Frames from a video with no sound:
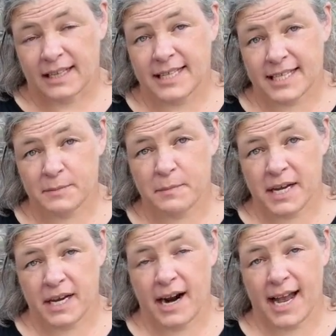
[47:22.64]
this
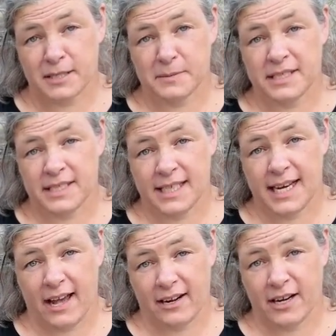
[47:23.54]
beer has been sitting
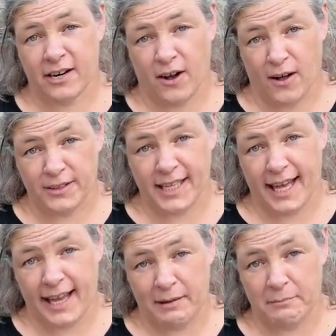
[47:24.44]
out here all
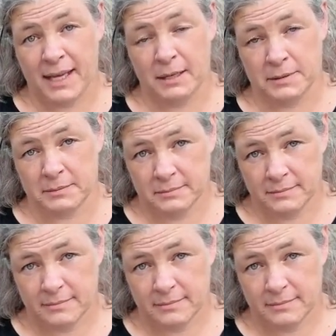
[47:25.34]
day at minimum